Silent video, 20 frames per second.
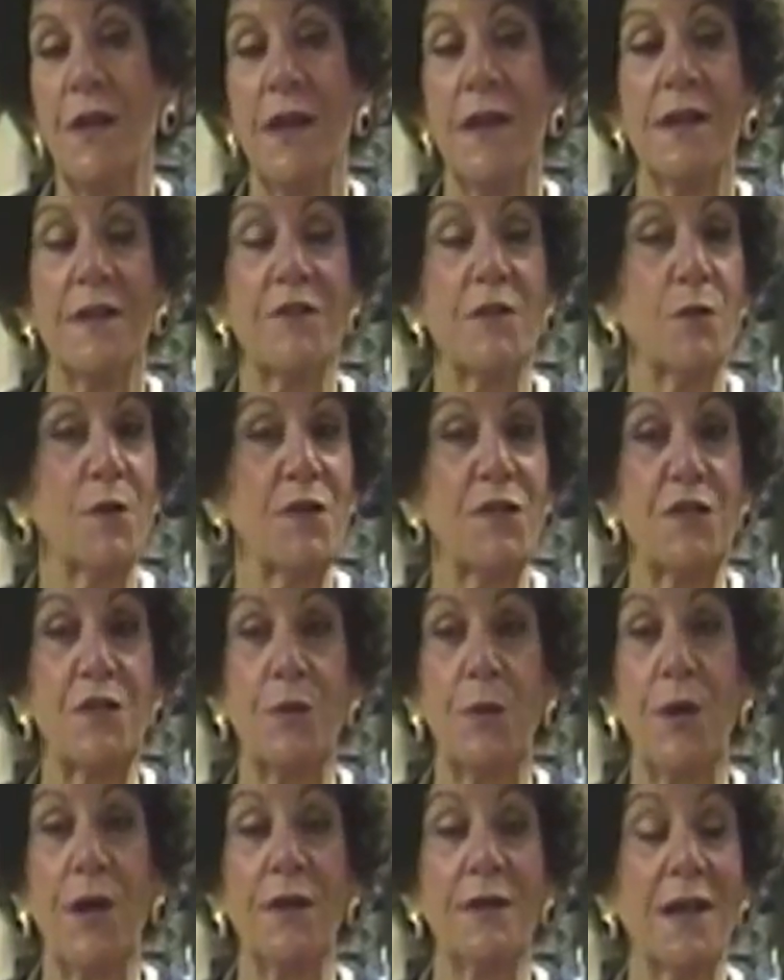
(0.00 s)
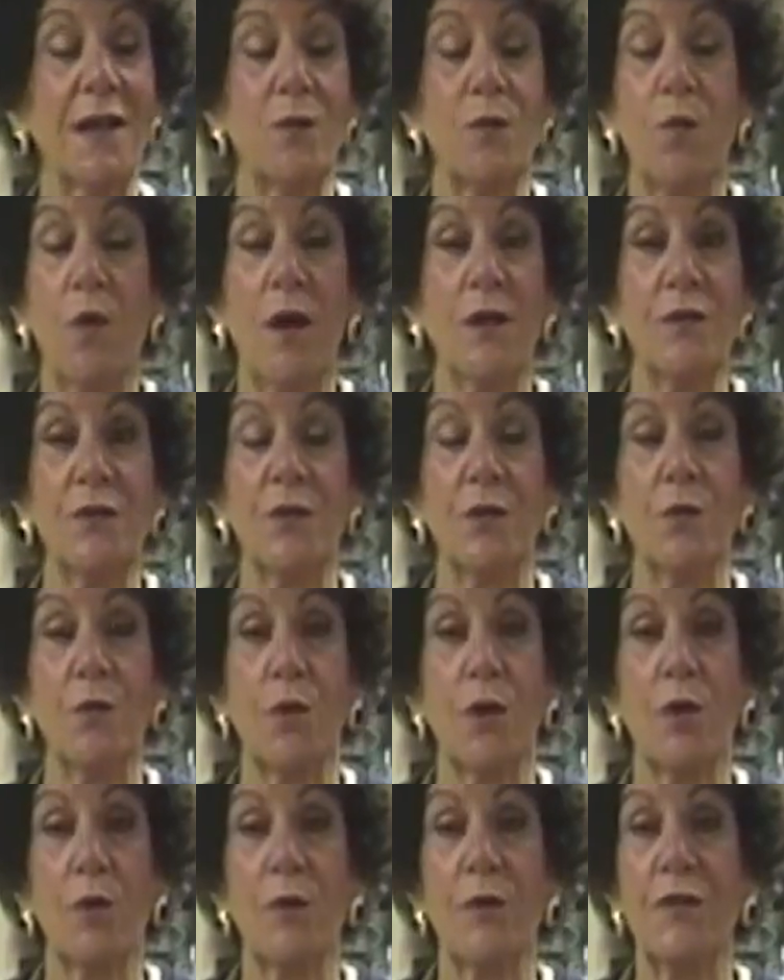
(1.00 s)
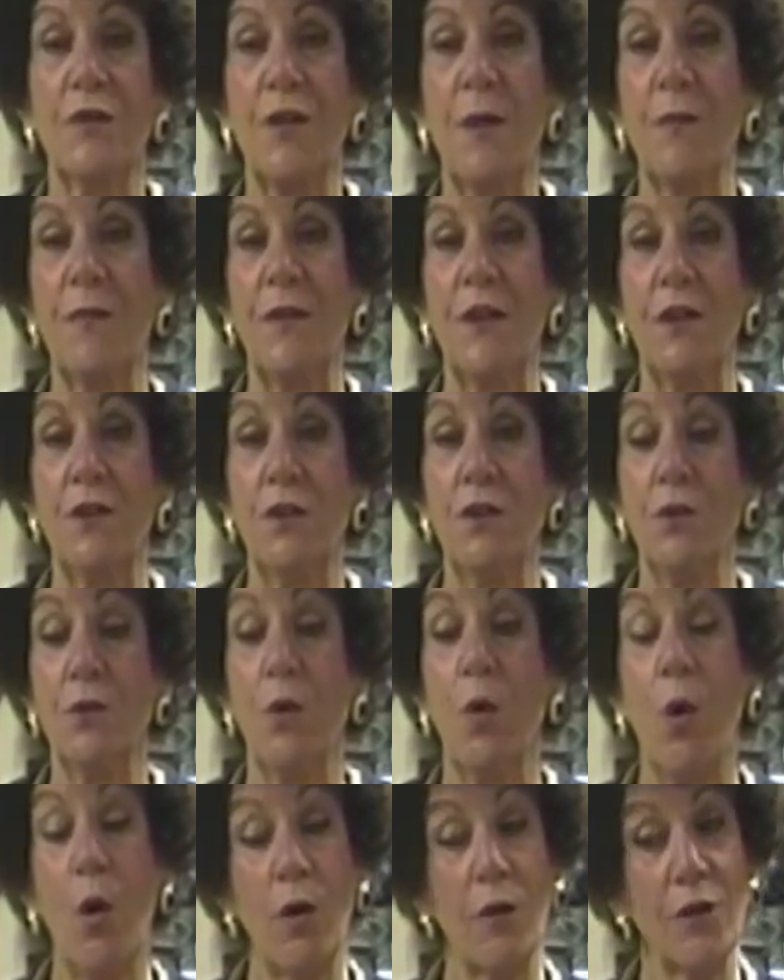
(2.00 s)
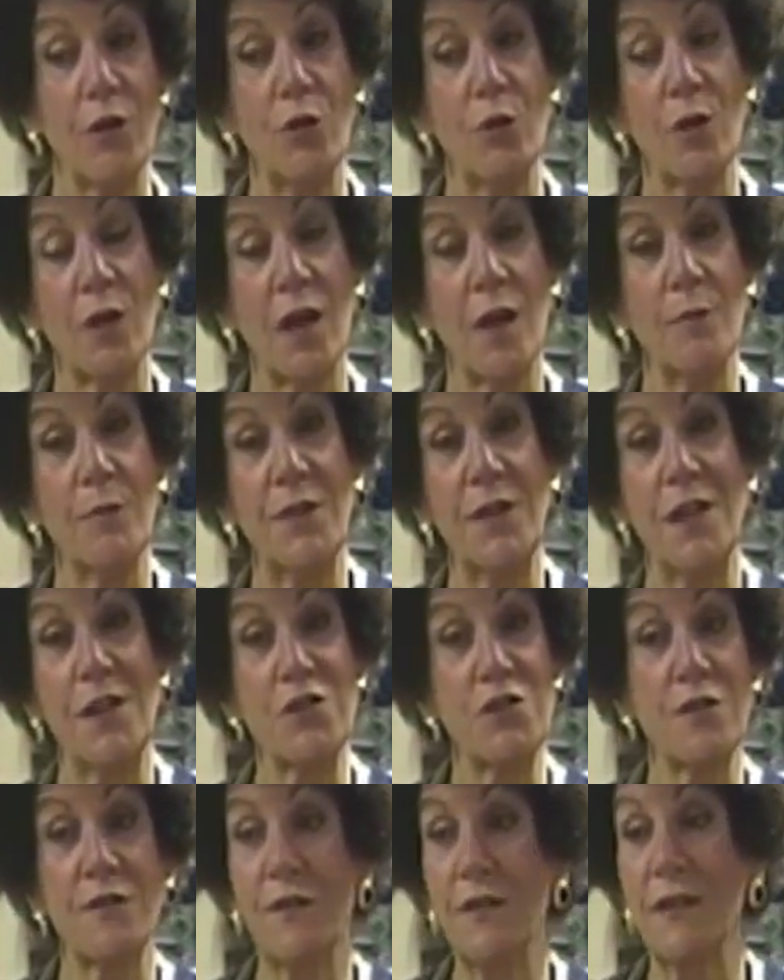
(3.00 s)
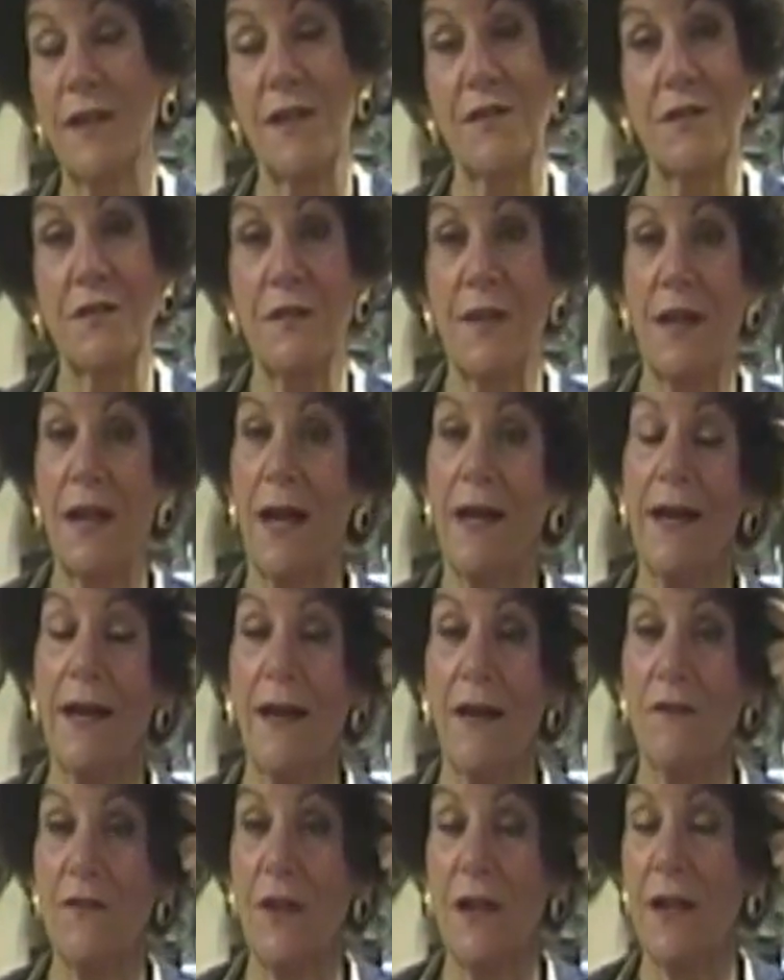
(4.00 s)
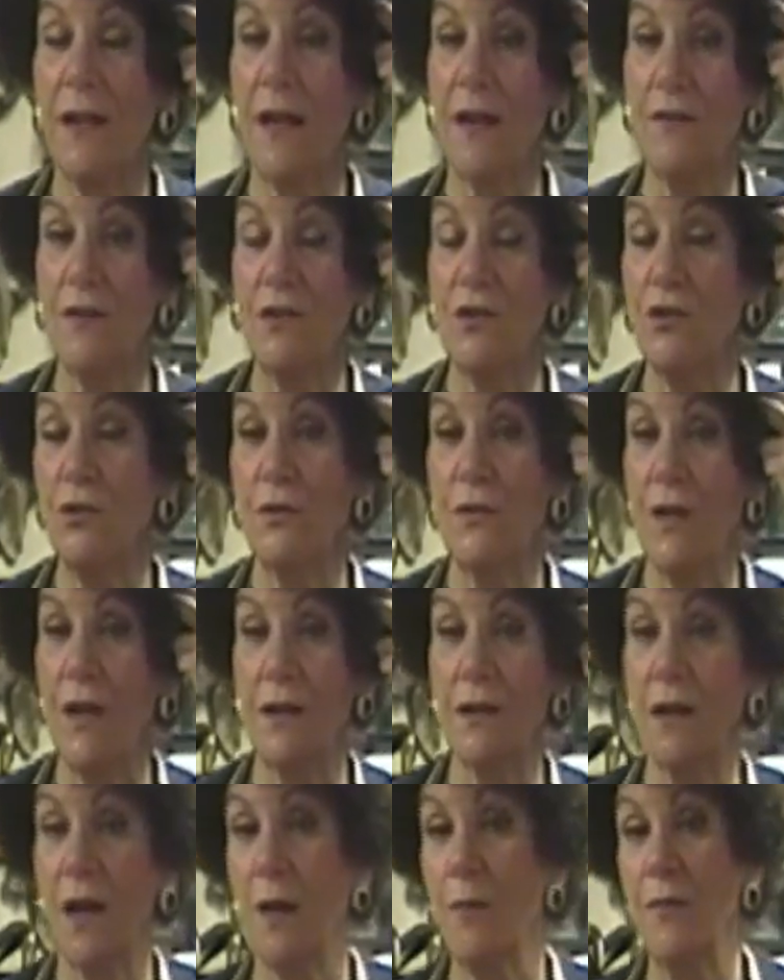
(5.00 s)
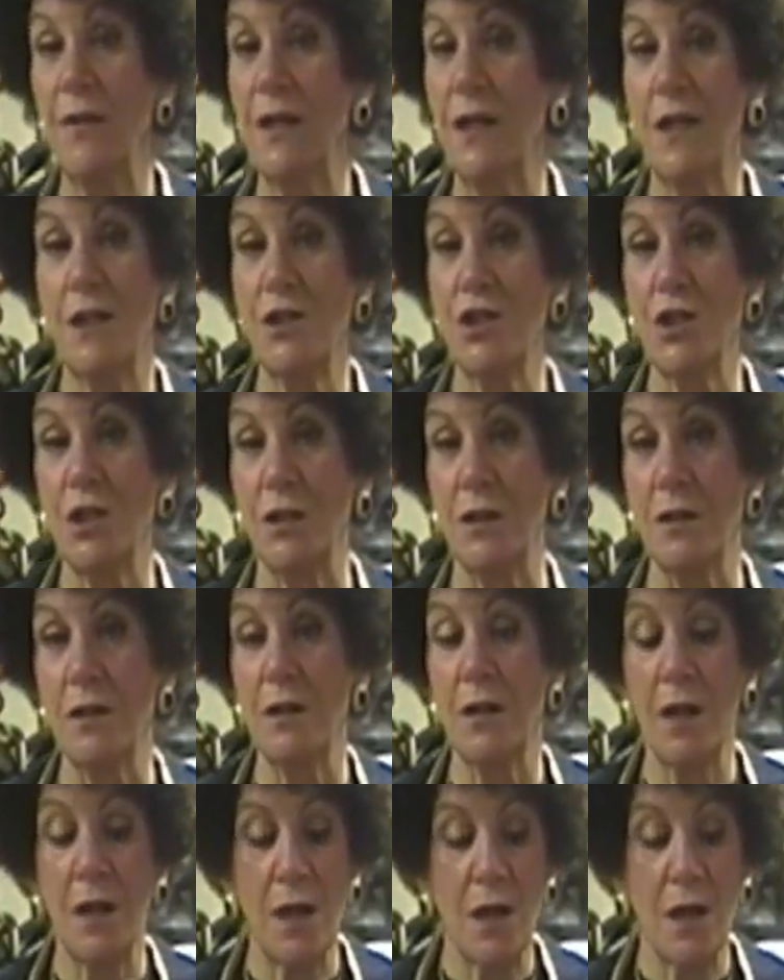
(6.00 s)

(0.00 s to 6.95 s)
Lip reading: And every once in a while, I want to work with something new, or a new combination of glazes that I haven't used that combination.